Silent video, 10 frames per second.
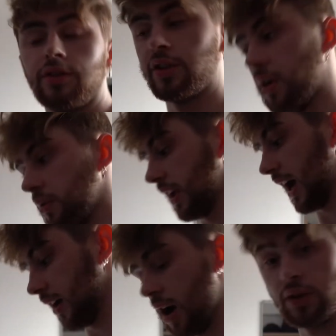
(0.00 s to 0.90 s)
So
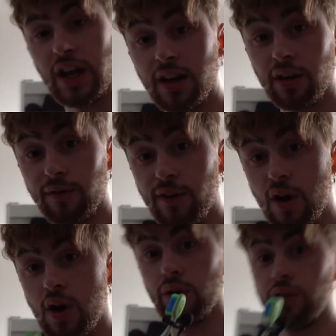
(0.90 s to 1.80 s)
yeah, I'll take another
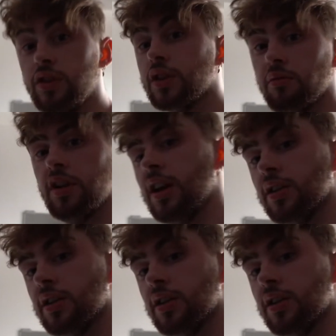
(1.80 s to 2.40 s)
photo so you can really